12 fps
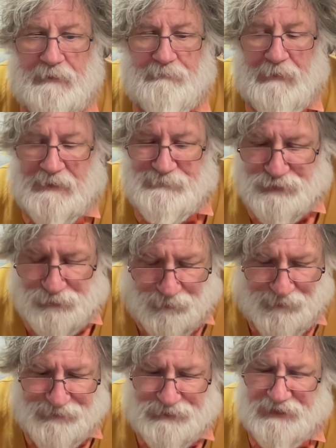I'm
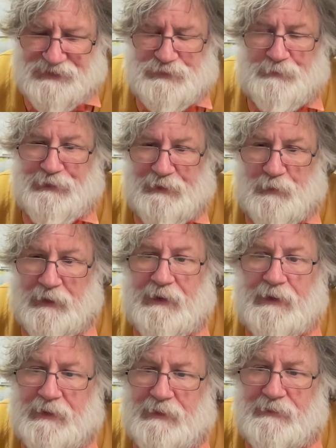sure the judge will be
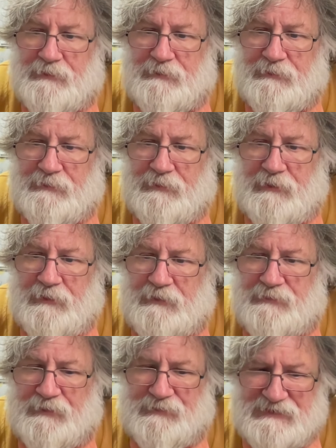aware
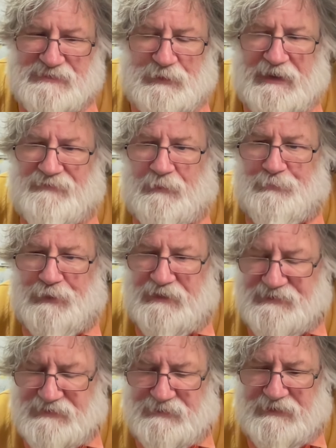that this will have a
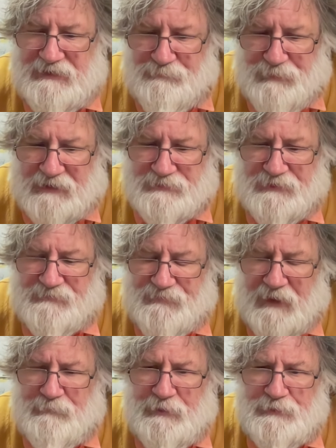political impact on a
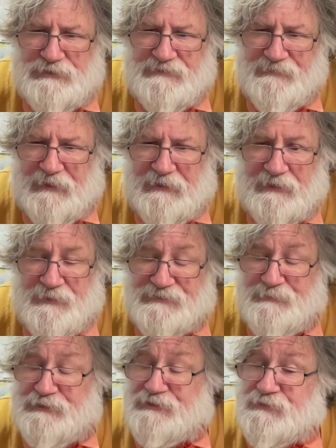family which is very close
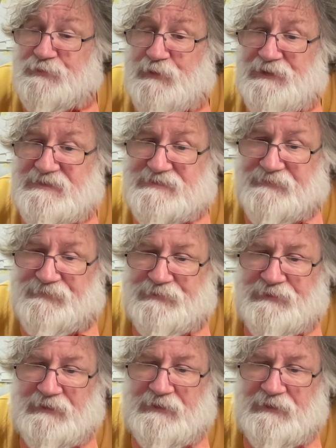and which has already suffered